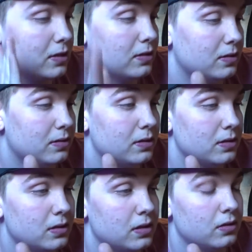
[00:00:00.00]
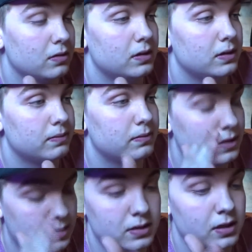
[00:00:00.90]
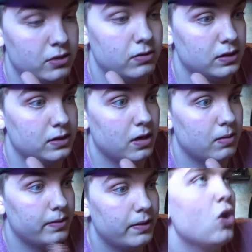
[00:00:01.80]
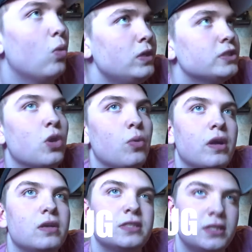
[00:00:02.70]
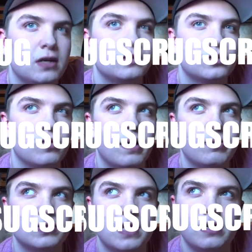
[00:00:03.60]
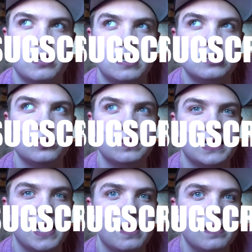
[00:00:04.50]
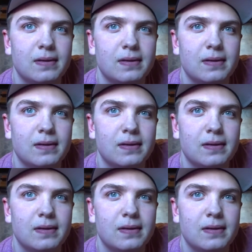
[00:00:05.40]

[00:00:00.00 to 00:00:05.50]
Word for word: this is this is literally this is literally terrible. What is going on, subscribers? How you guys doing today?